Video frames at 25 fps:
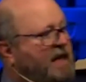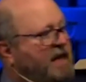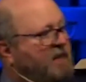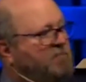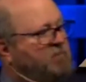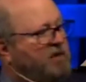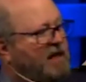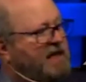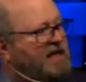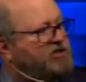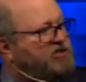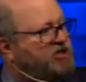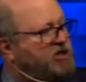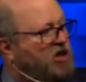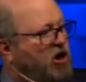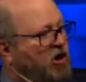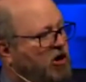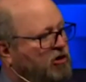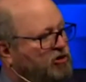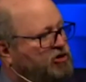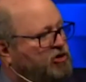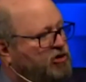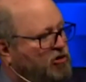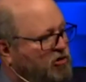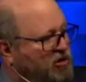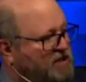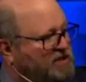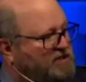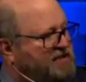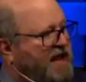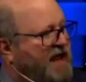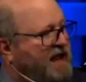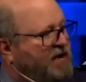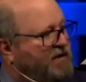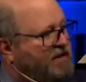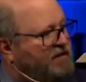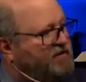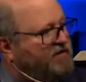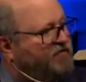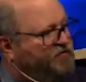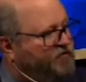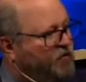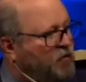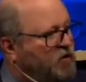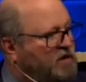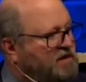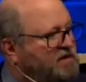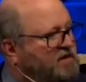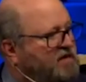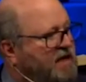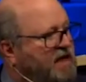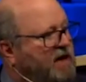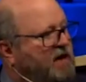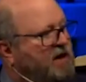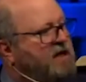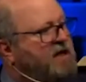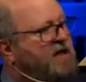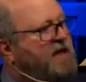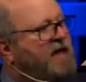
a place called Yorktown in the fort there,